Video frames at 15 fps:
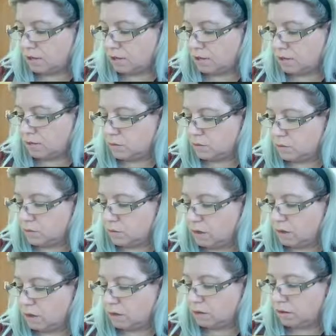2
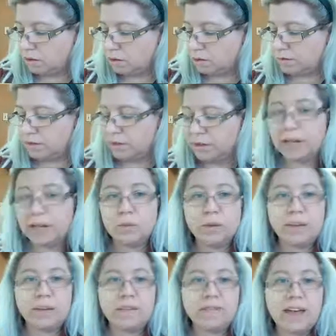all over, and
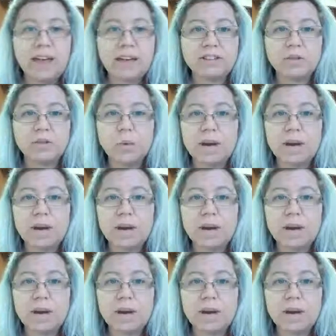we're going to factor